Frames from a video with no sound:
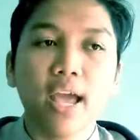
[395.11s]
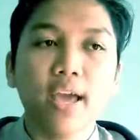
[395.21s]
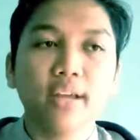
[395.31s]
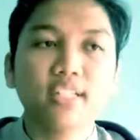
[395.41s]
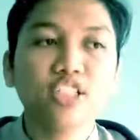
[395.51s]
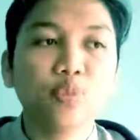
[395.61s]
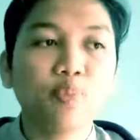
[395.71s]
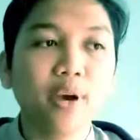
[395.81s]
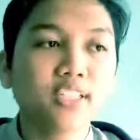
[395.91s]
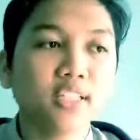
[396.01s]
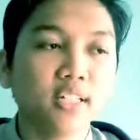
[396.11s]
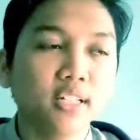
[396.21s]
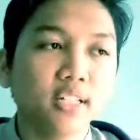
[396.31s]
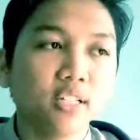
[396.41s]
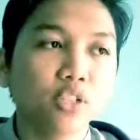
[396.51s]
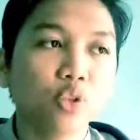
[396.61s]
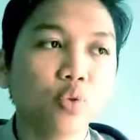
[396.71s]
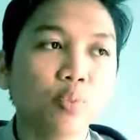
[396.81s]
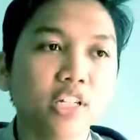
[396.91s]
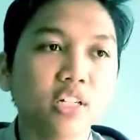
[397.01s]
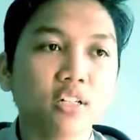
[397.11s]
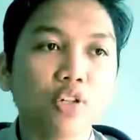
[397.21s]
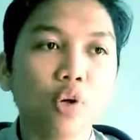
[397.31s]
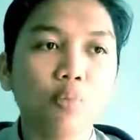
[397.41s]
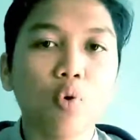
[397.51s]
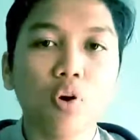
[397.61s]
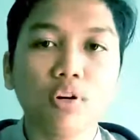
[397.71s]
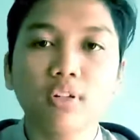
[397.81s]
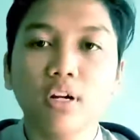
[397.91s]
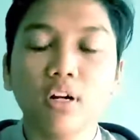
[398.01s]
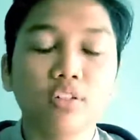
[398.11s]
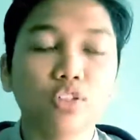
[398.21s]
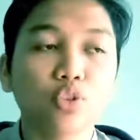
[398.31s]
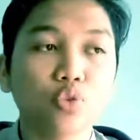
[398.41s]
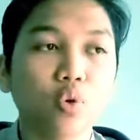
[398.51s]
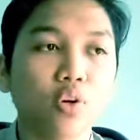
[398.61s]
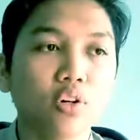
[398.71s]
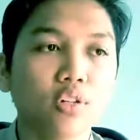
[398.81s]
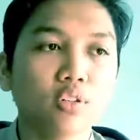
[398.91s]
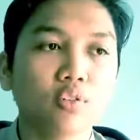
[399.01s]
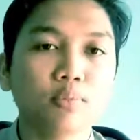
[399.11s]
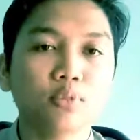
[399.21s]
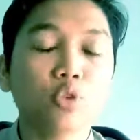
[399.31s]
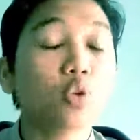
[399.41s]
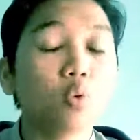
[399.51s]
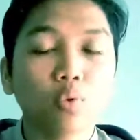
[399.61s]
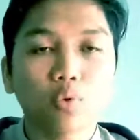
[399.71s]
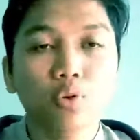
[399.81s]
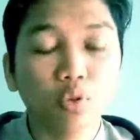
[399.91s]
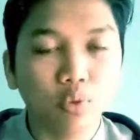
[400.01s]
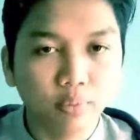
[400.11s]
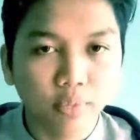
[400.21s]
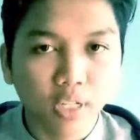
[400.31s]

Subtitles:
And it's better you make a group work or tutor group.